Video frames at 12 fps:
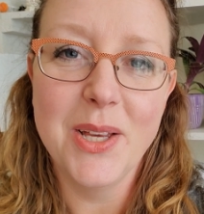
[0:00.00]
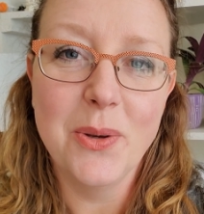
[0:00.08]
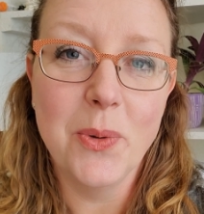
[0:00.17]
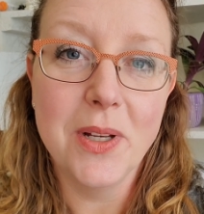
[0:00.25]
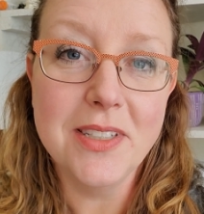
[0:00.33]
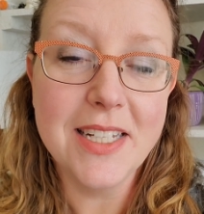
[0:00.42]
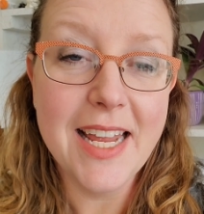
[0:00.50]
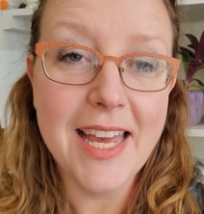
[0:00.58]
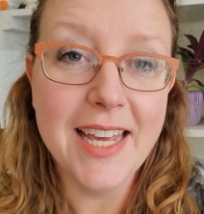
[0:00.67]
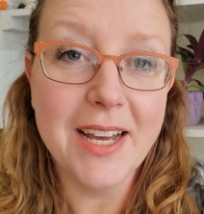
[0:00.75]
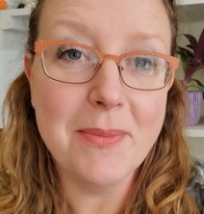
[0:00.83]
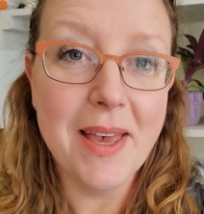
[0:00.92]
Well,
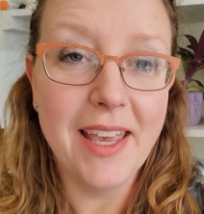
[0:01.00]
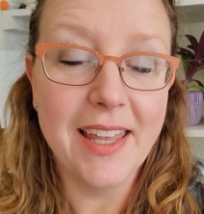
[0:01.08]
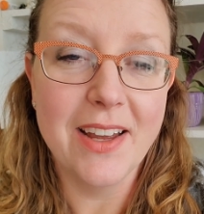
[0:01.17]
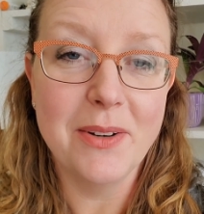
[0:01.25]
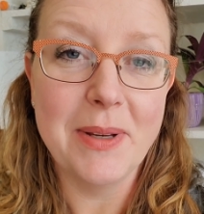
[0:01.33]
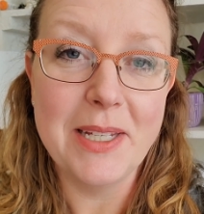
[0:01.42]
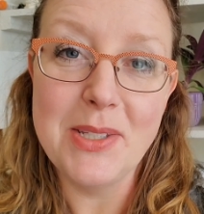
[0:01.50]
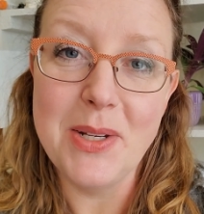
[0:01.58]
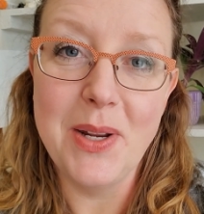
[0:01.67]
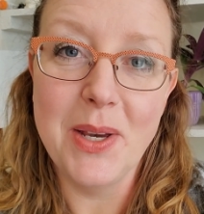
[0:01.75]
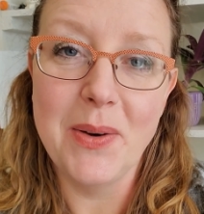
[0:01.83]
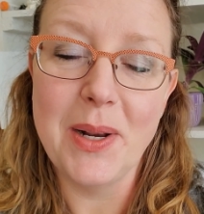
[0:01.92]
today I'm hanging out in my
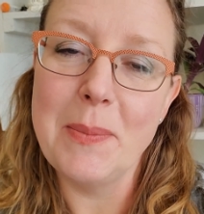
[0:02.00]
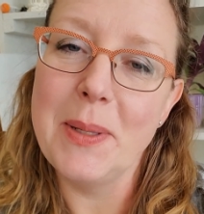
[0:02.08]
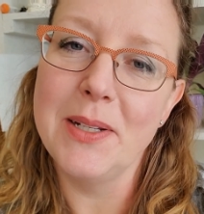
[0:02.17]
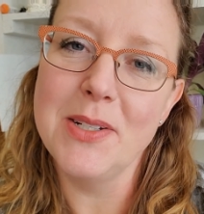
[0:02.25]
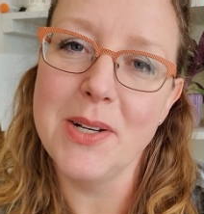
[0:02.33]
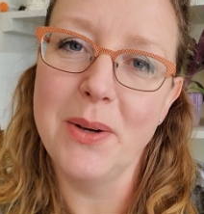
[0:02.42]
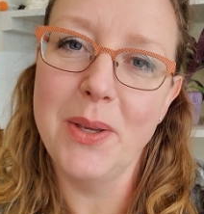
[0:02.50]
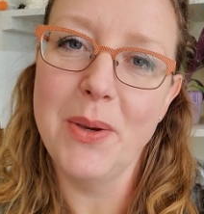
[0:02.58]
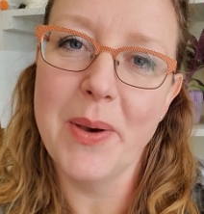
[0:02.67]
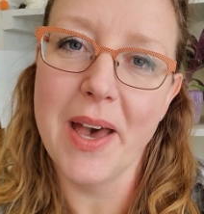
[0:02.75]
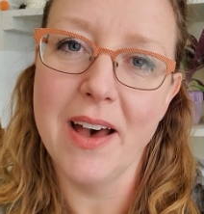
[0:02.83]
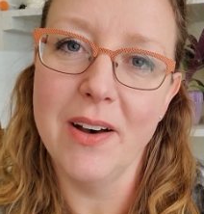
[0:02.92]
studio and I'm going to show you
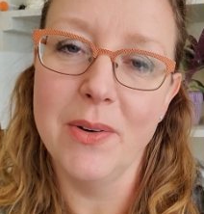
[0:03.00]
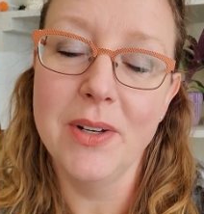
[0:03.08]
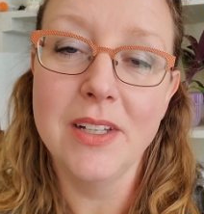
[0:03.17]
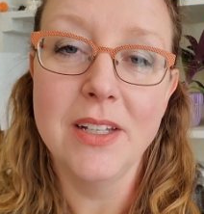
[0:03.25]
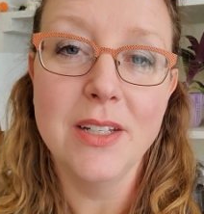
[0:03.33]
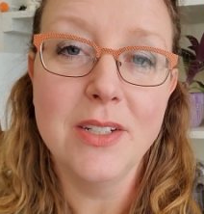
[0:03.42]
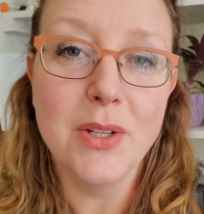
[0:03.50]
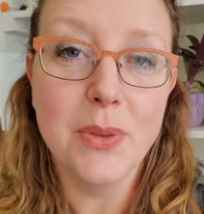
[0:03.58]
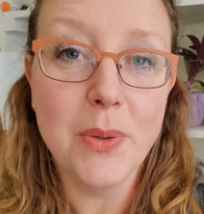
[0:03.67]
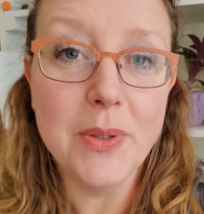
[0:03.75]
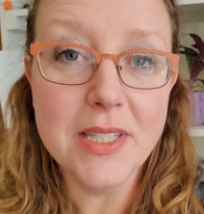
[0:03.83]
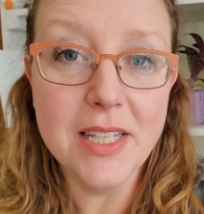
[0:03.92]
how to
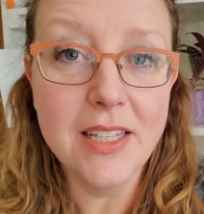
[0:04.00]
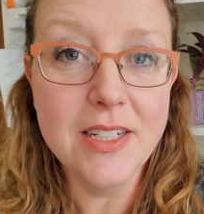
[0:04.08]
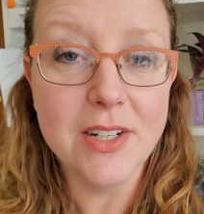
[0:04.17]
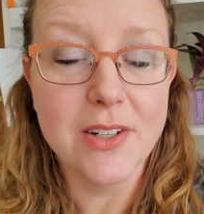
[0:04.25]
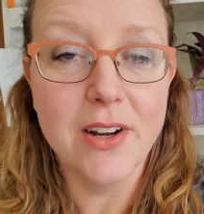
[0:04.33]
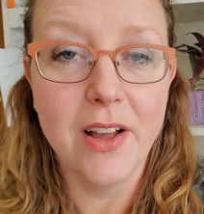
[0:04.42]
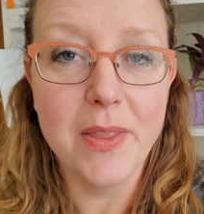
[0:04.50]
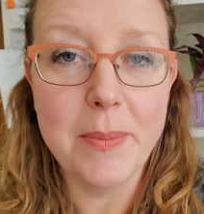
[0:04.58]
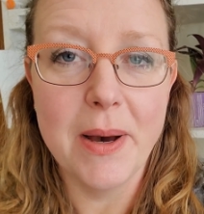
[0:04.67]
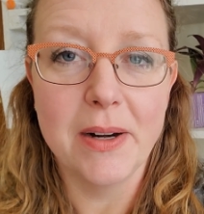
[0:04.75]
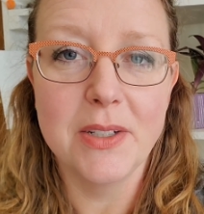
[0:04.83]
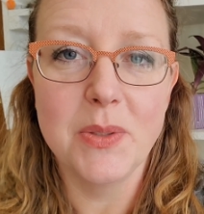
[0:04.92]
throw a cylinder on the
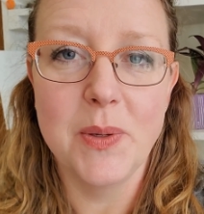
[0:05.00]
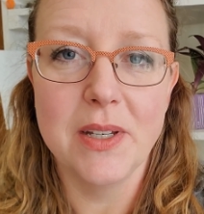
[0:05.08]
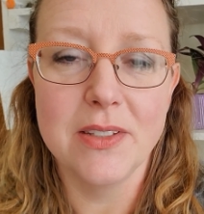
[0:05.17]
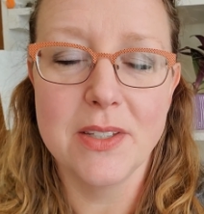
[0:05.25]
potter's wheel.